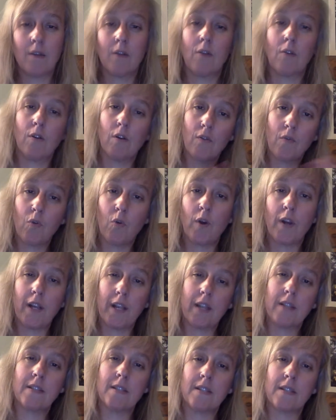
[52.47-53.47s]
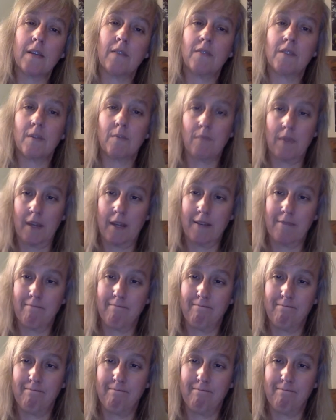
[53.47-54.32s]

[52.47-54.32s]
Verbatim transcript: or avoidance of something.